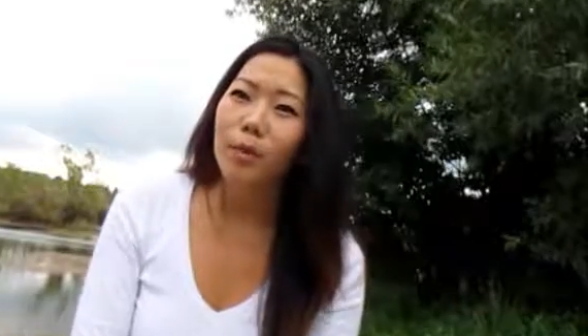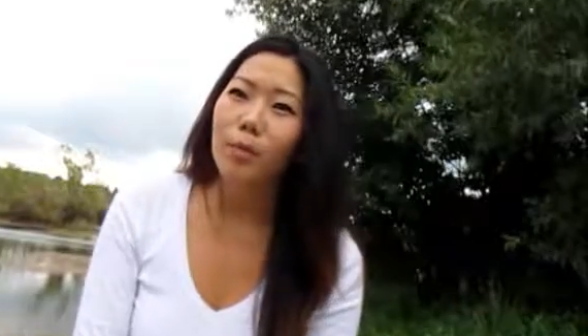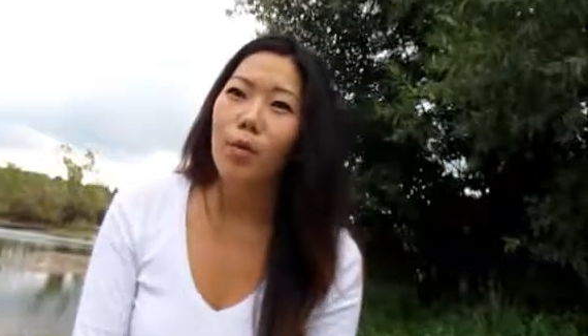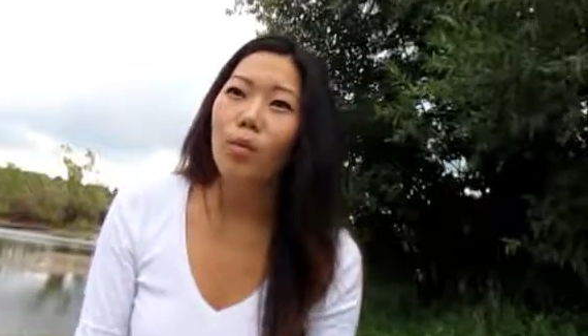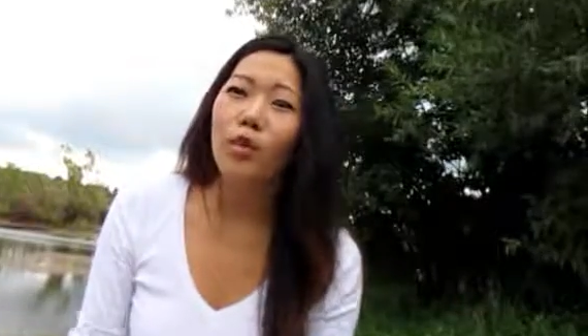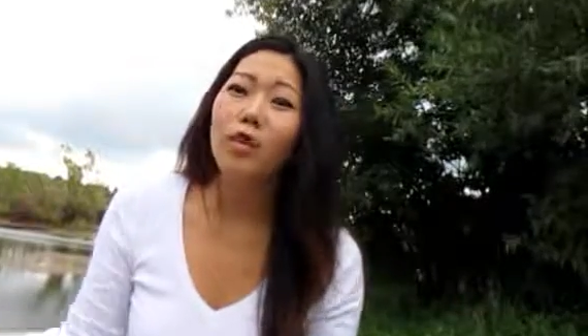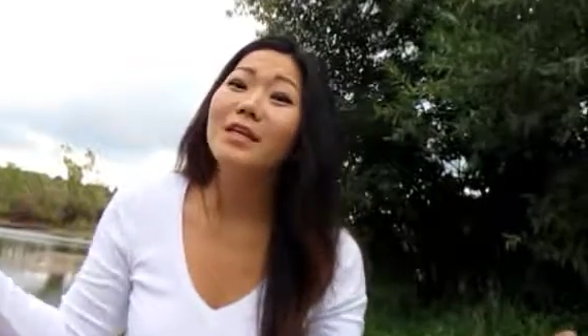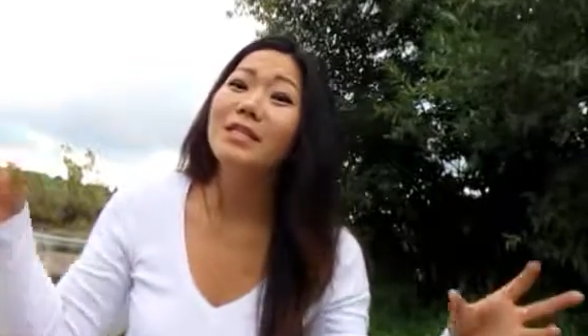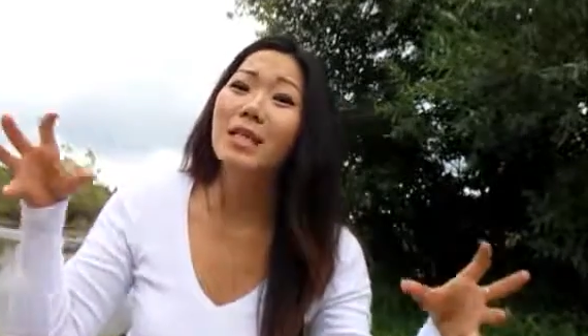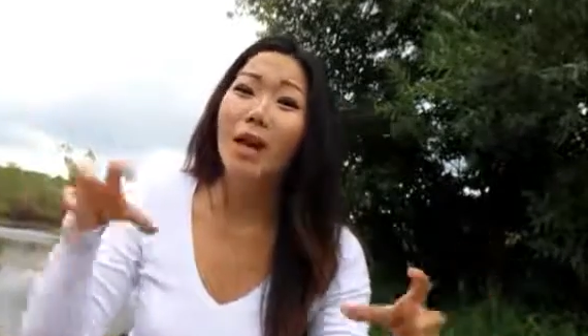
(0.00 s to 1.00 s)
people with
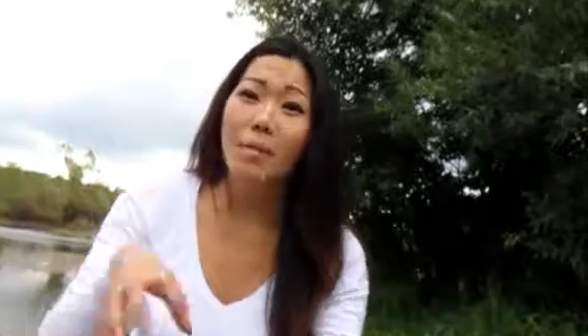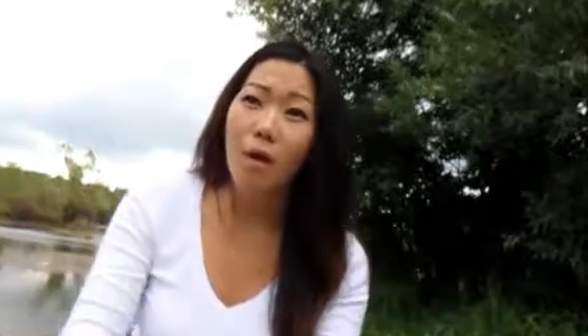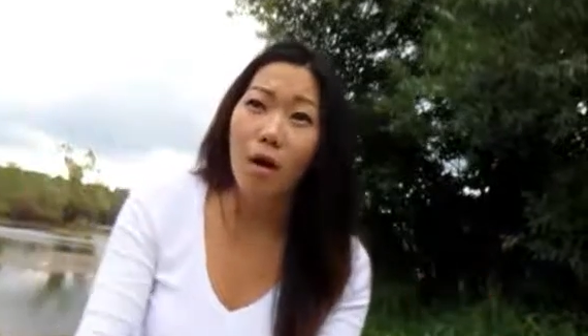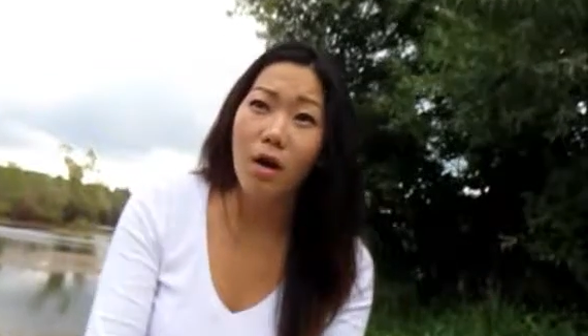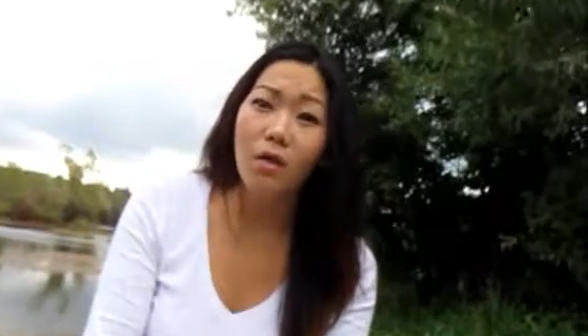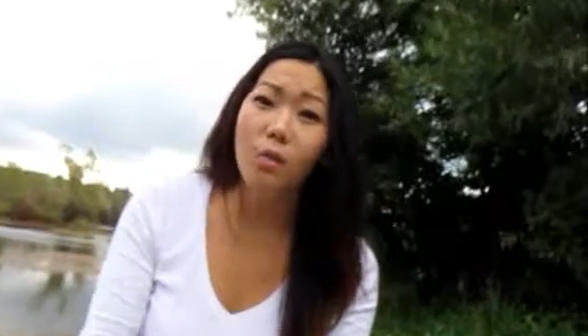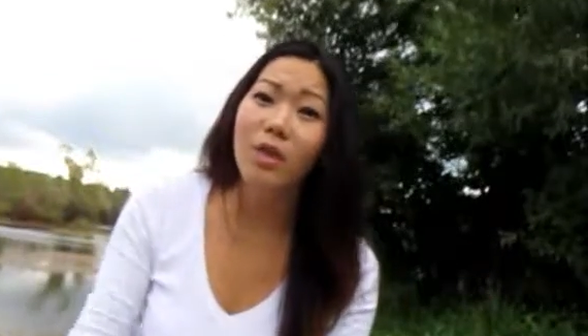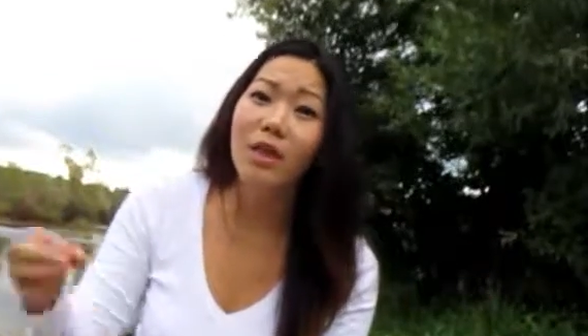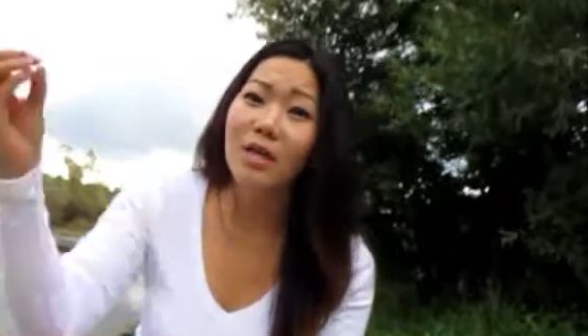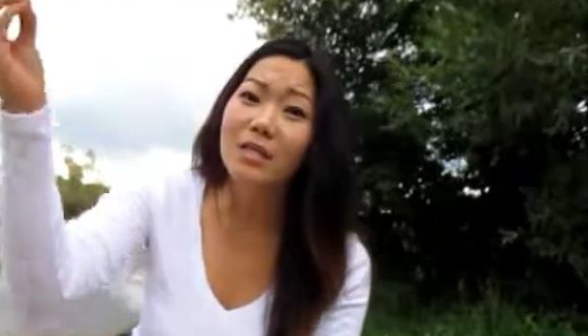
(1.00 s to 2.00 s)
the same heart,
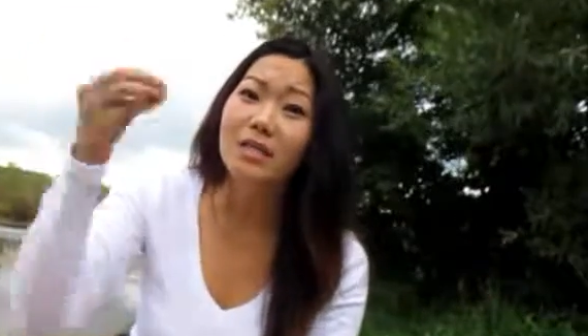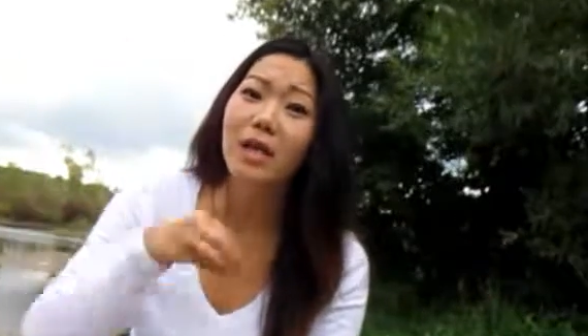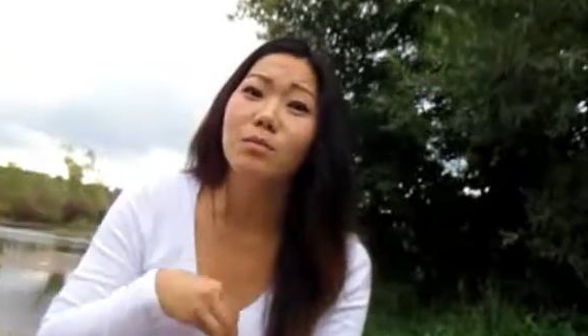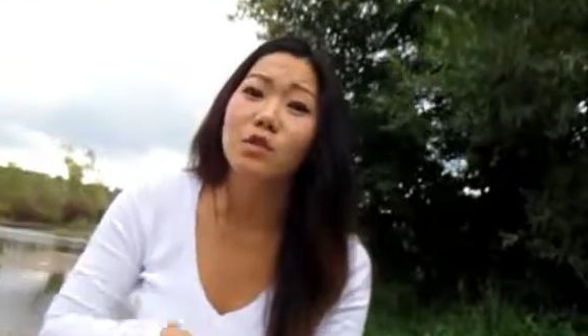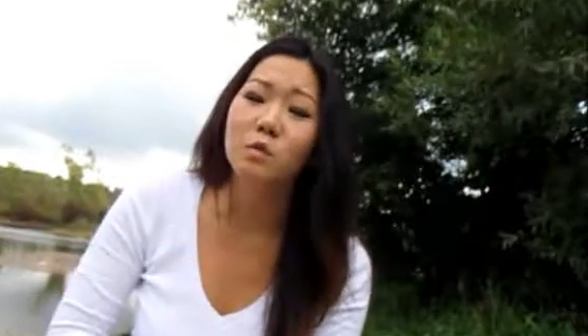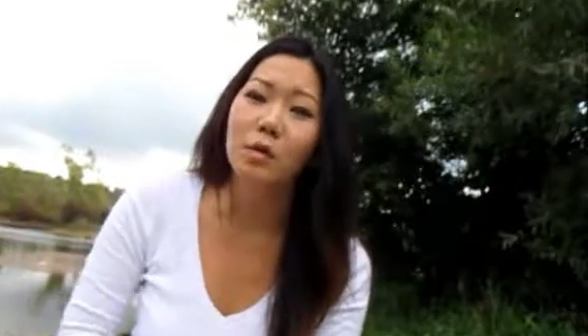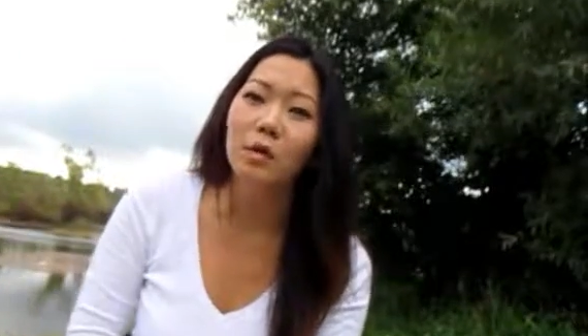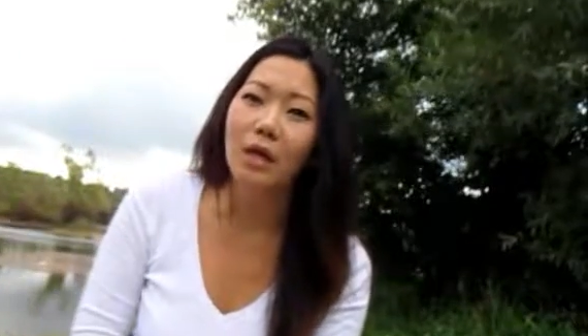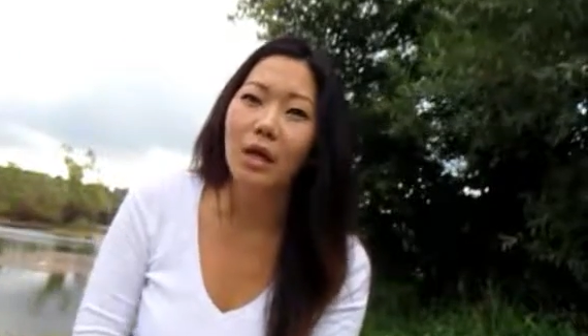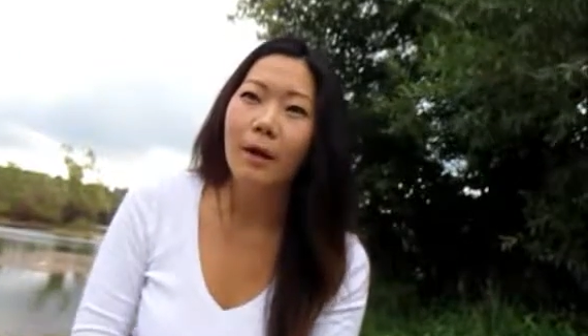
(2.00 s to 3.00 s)
with his same
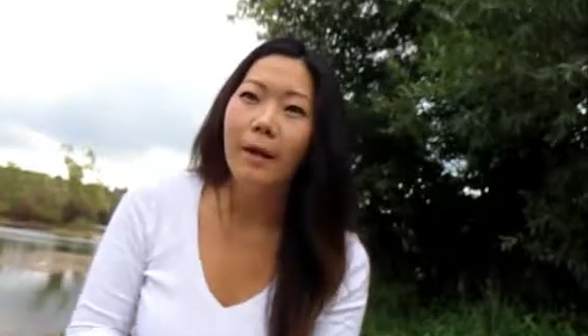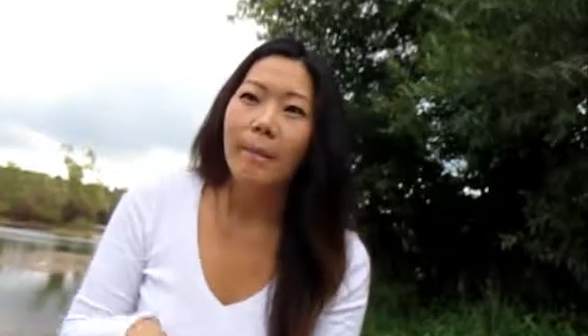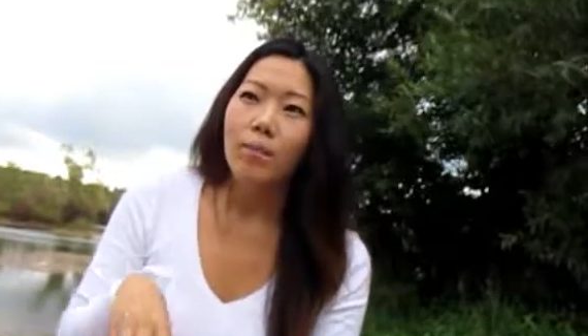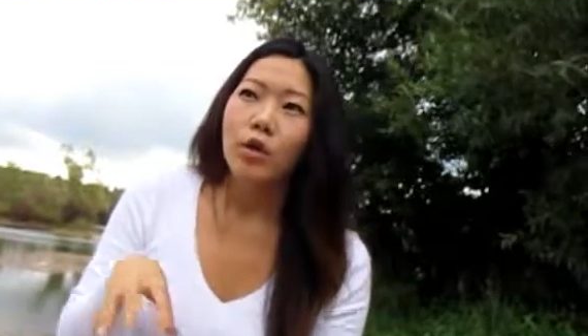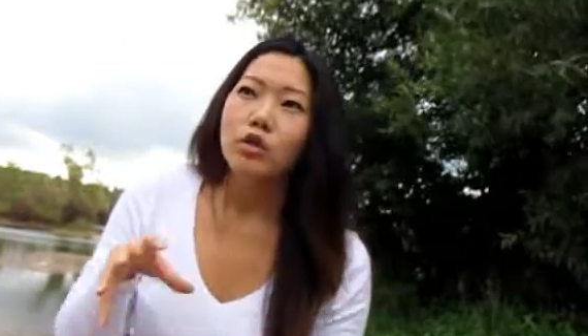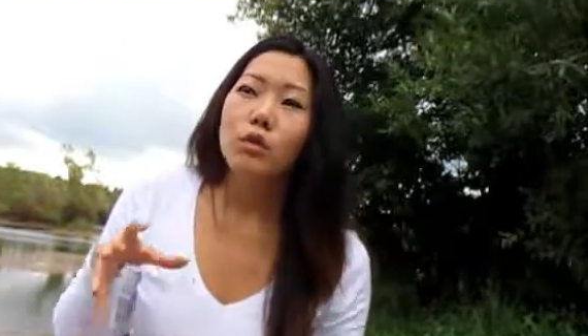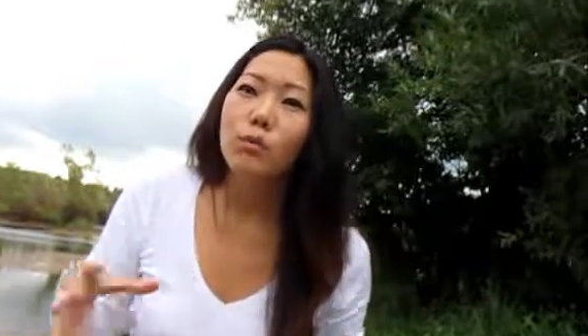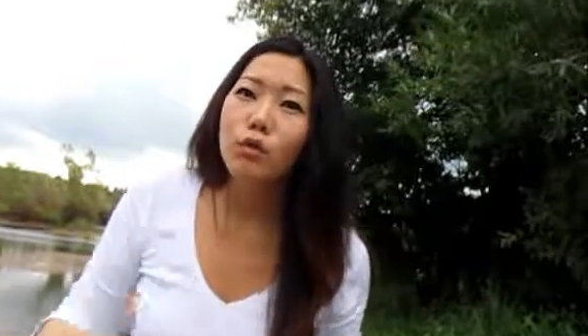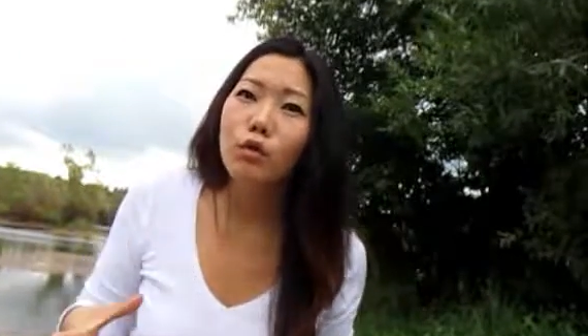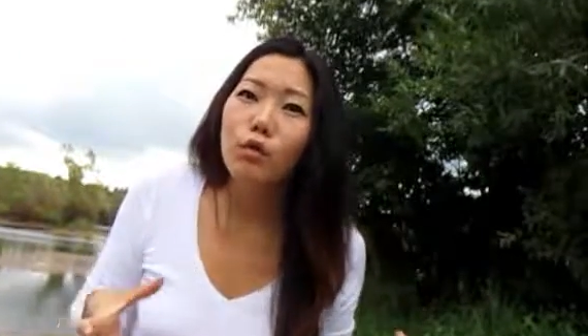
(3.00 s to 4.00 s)
spirit, to
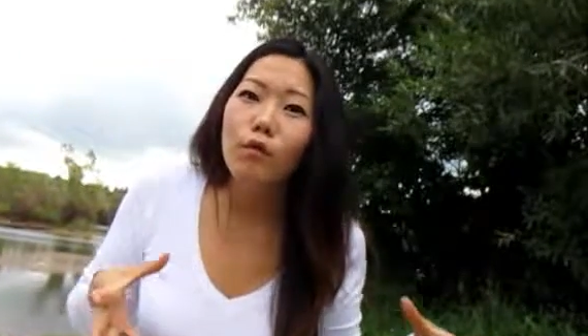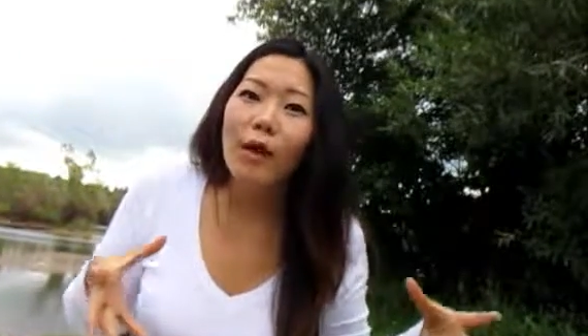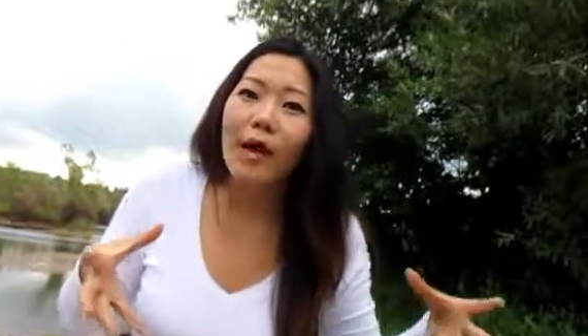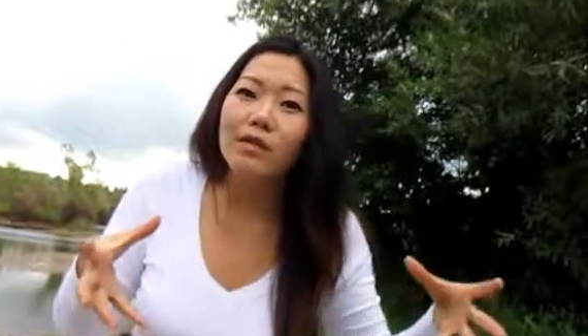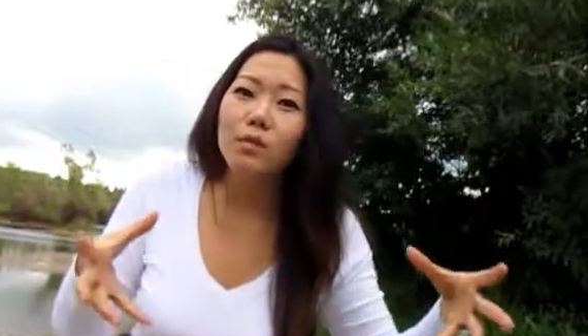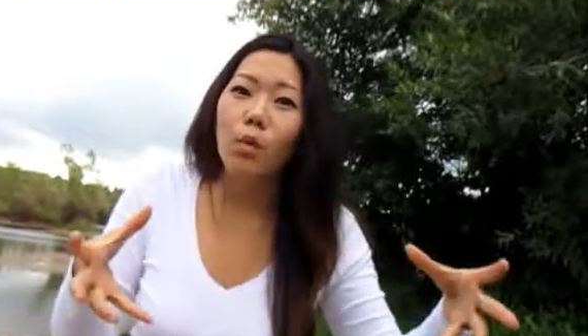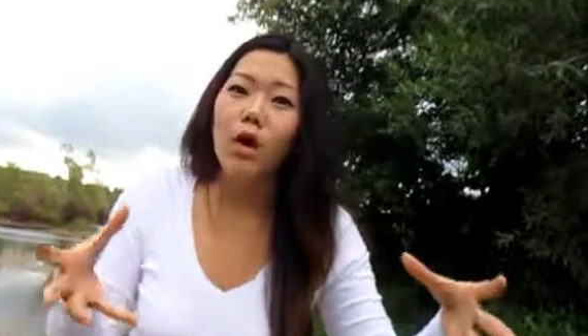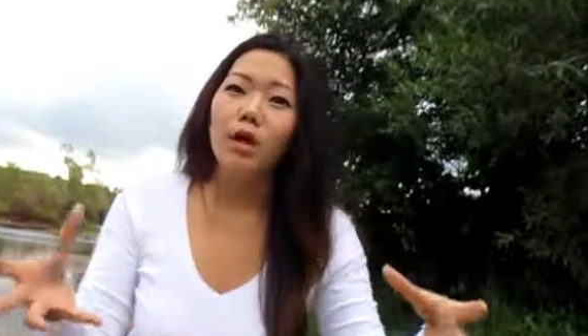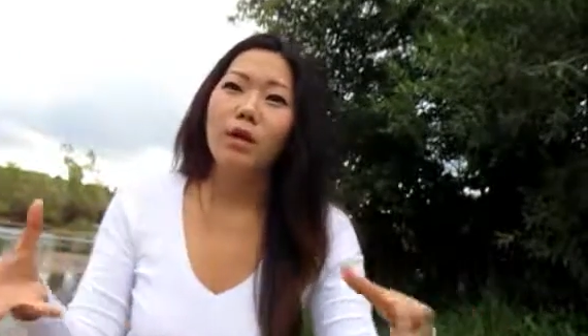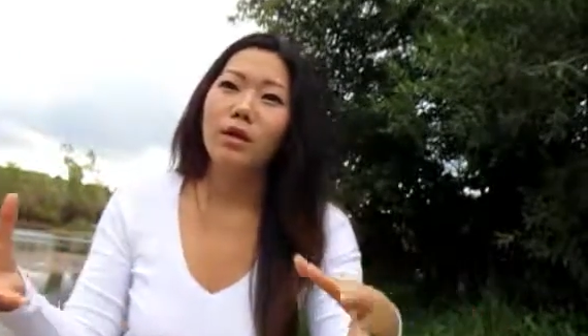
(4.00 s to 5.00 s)
move as
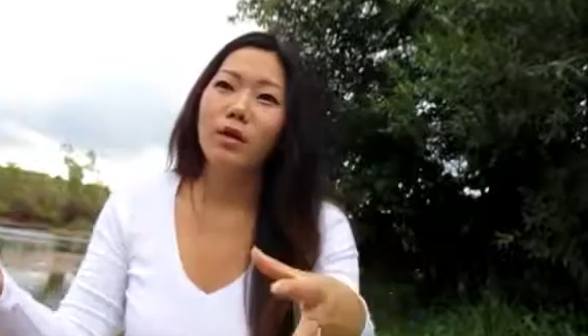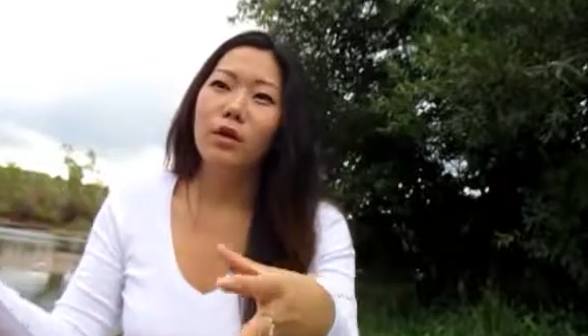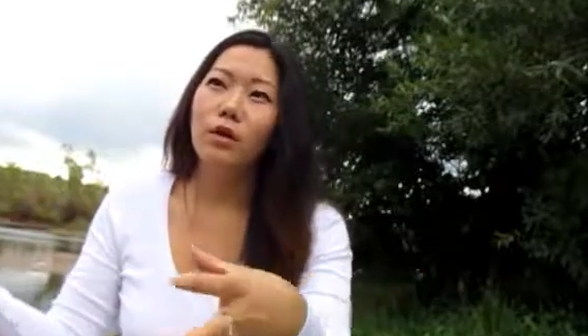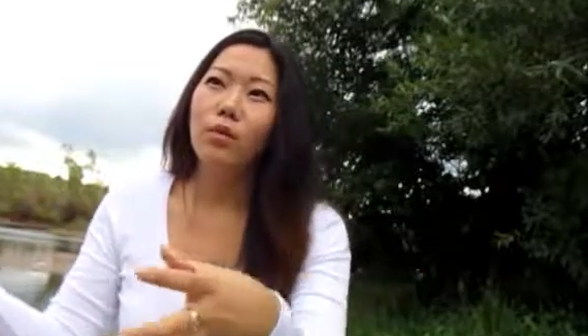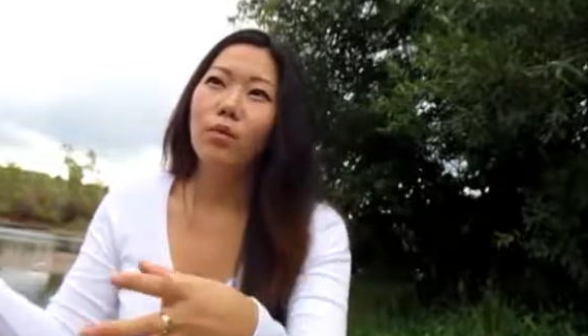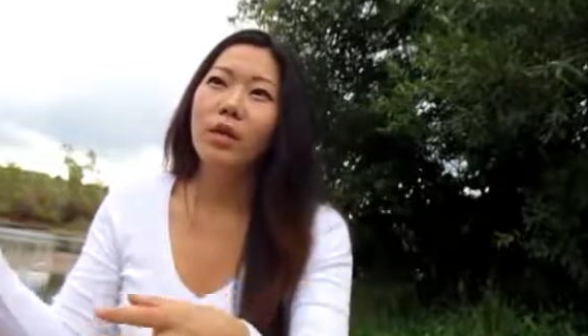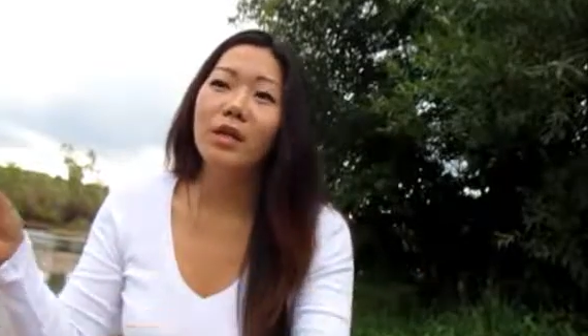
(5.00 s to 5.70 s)
one, you know?